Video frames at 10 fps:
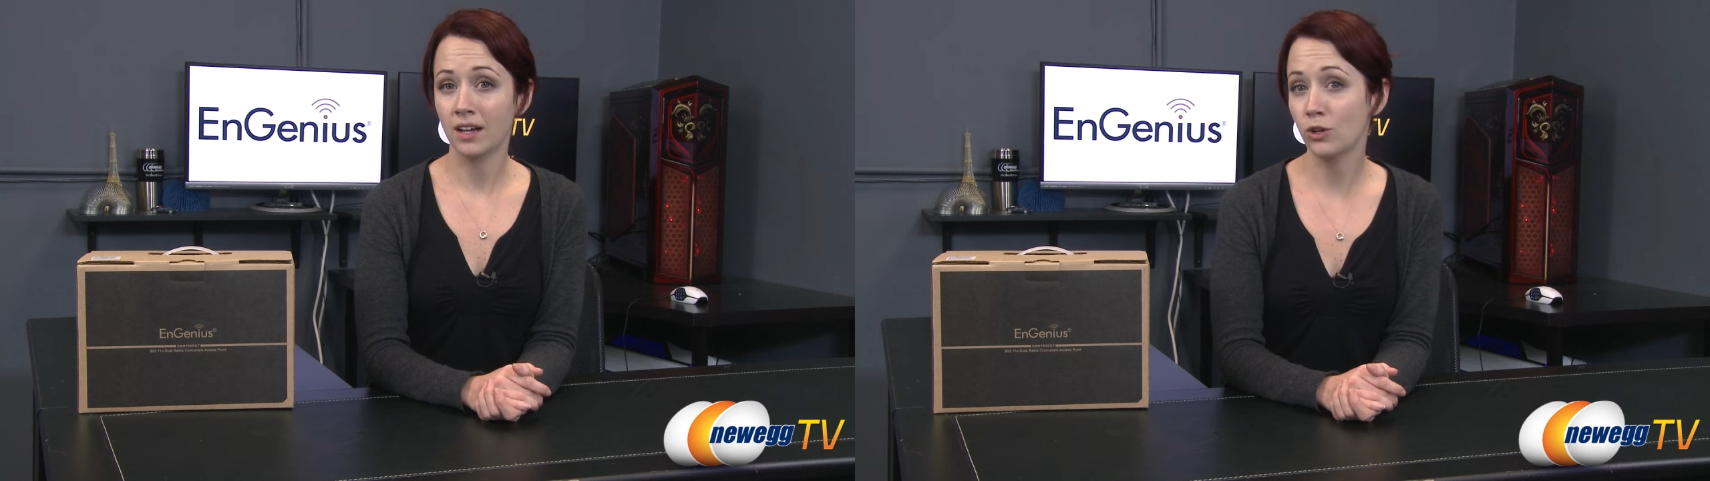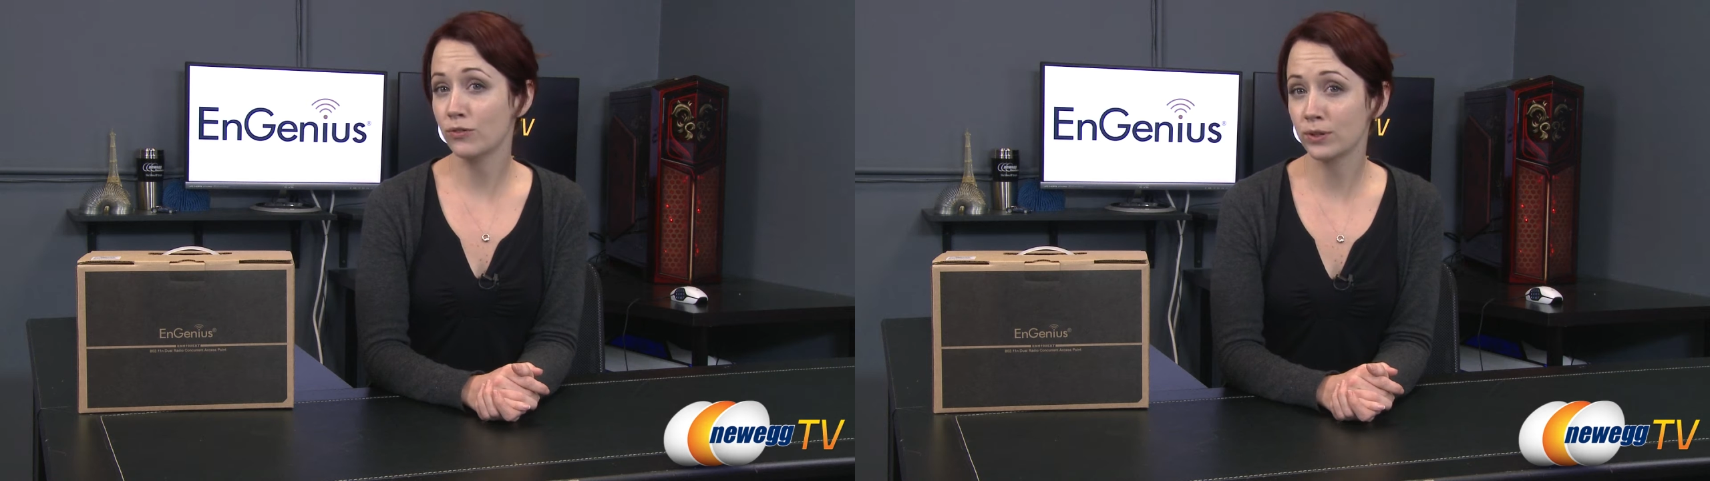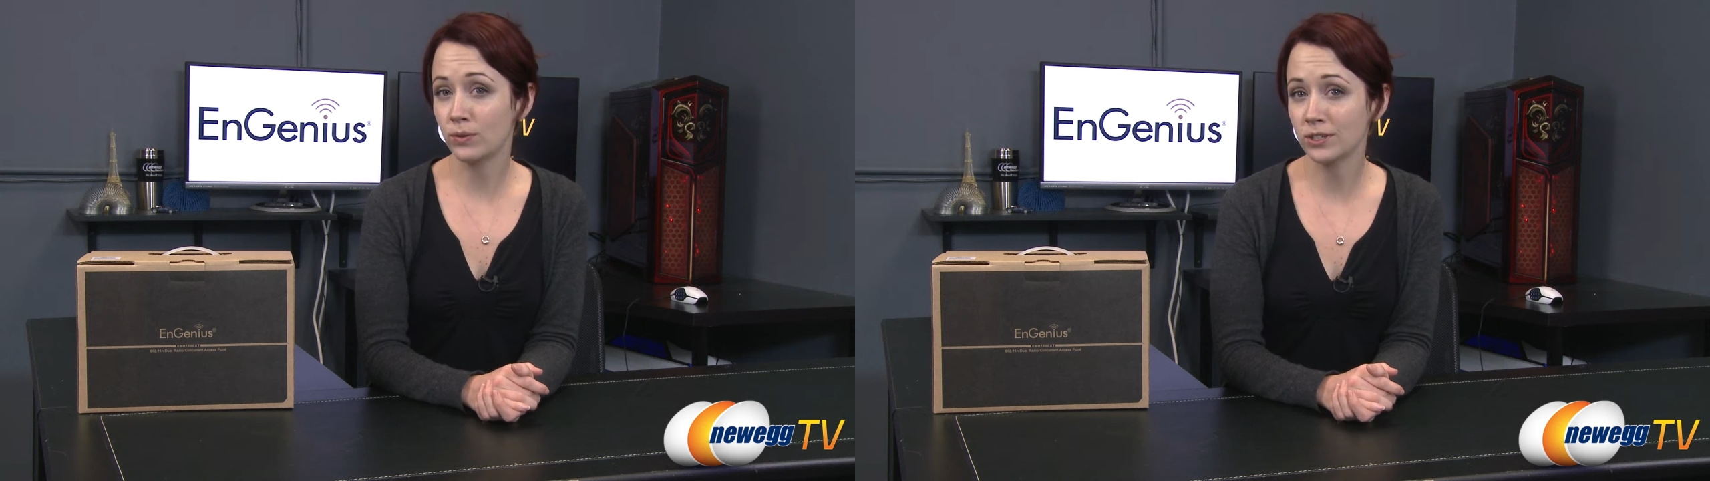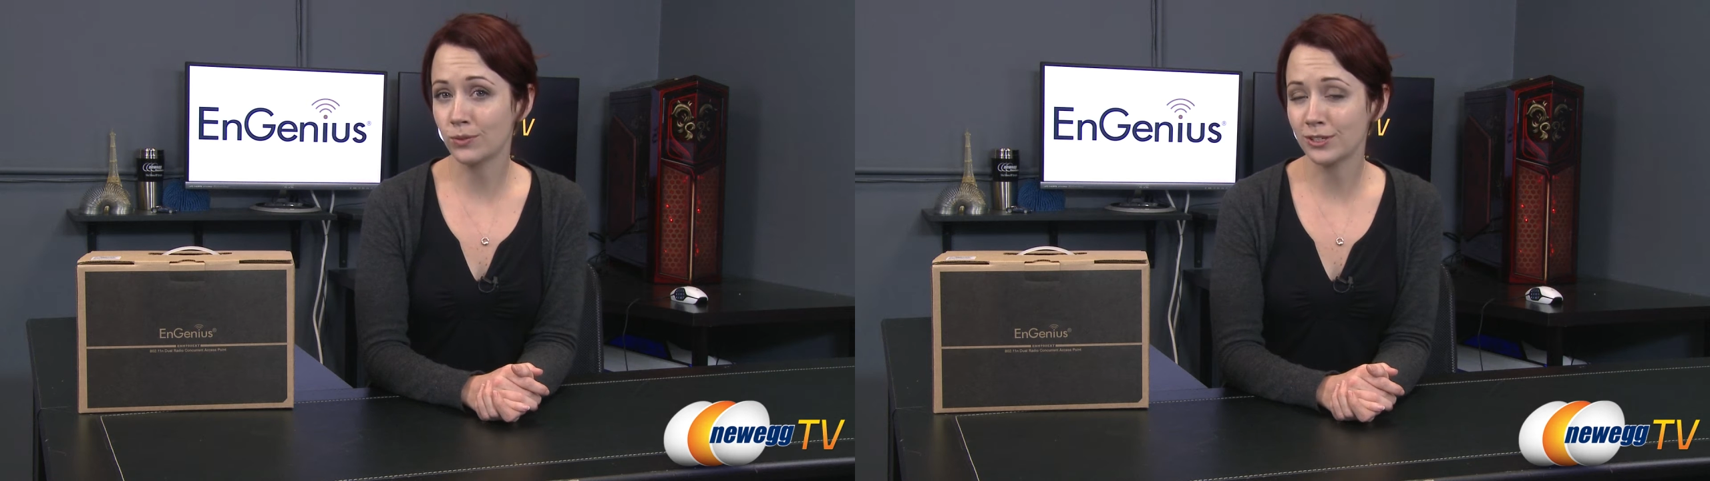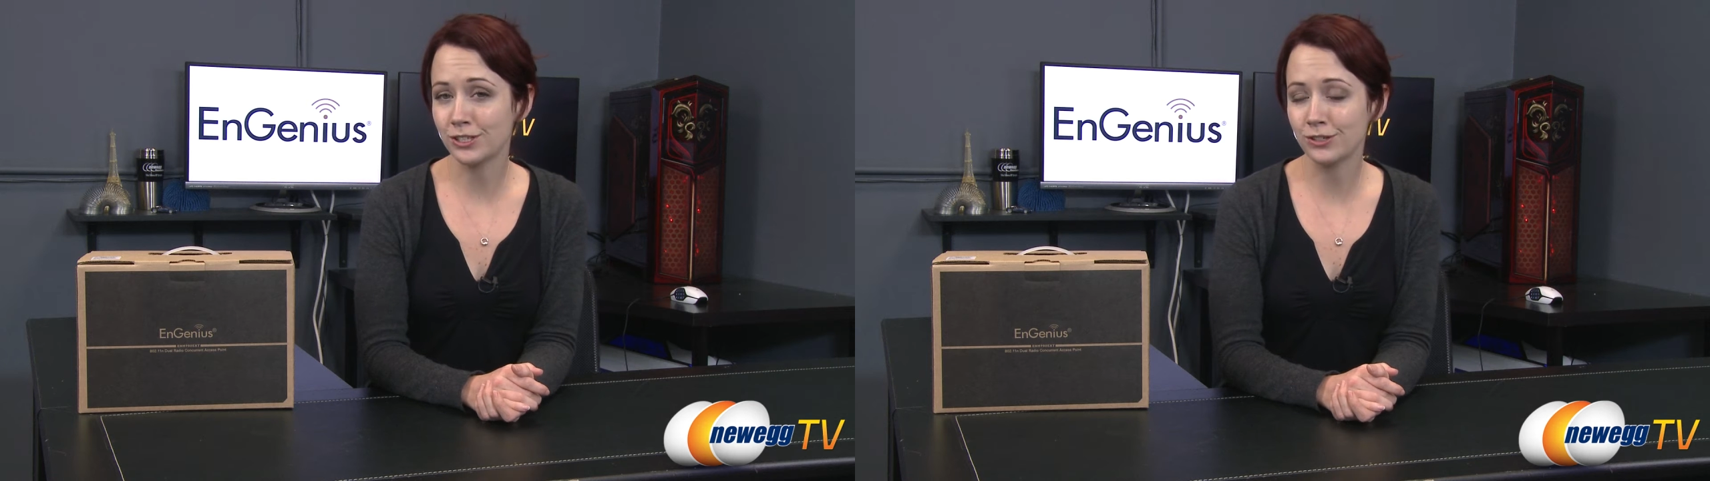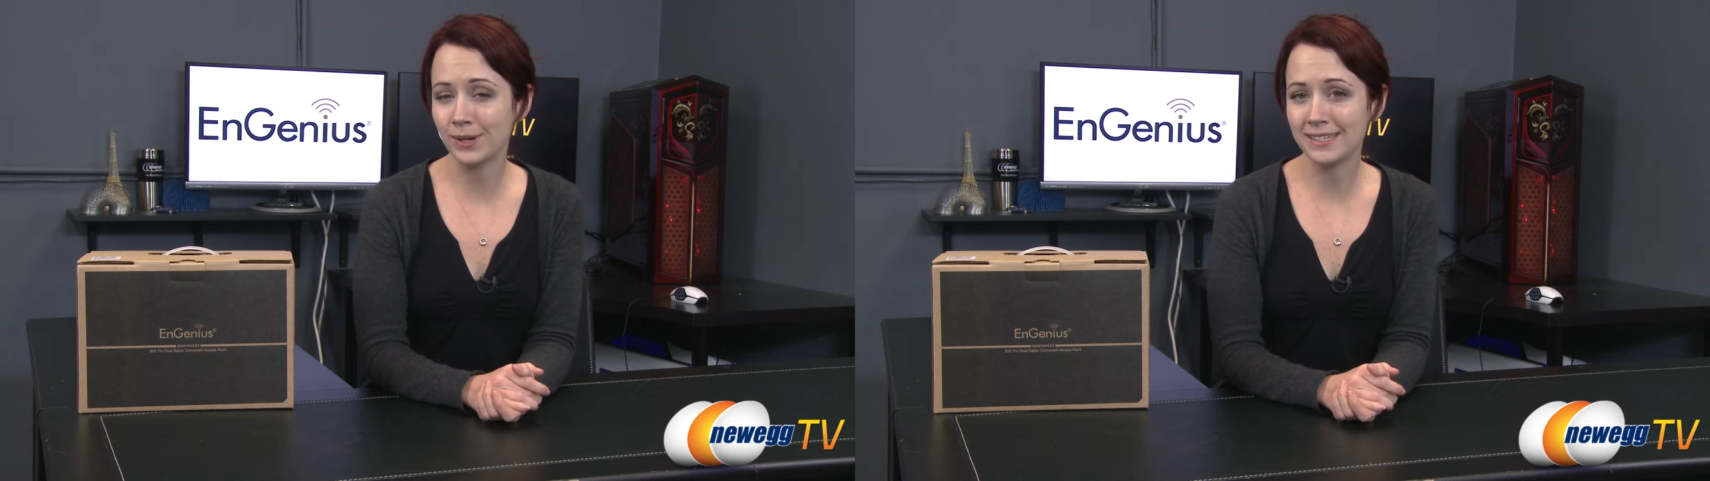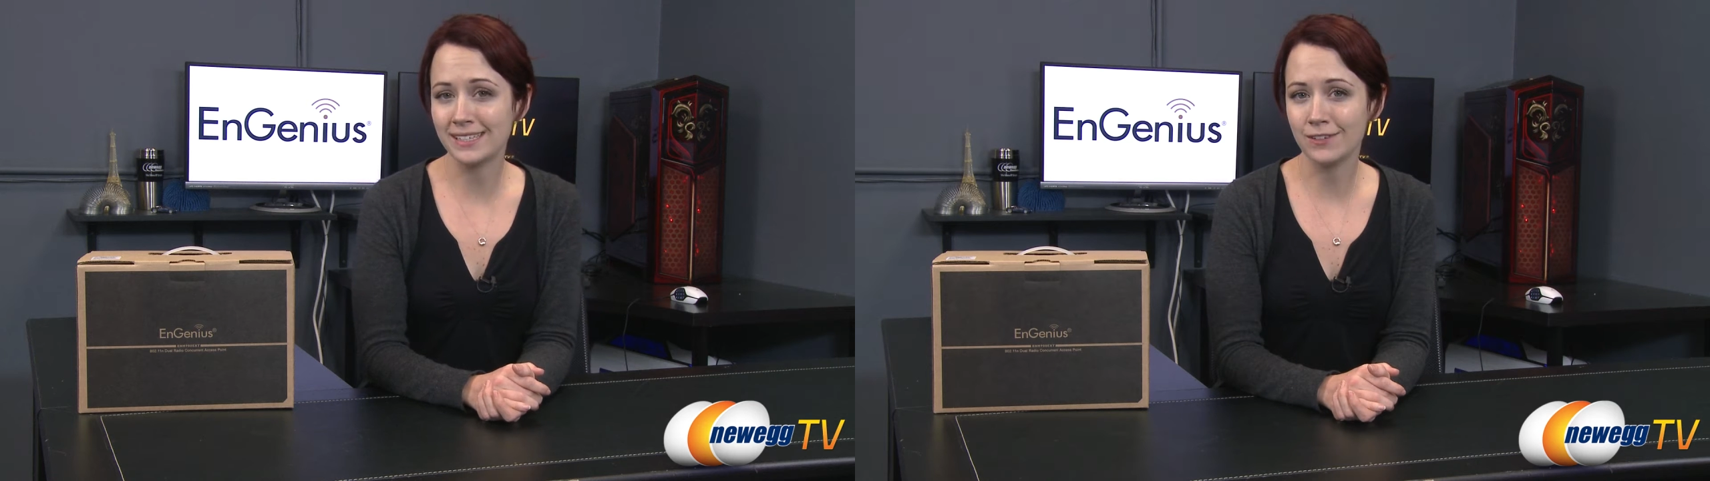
Hello everyone, you're watching Newegg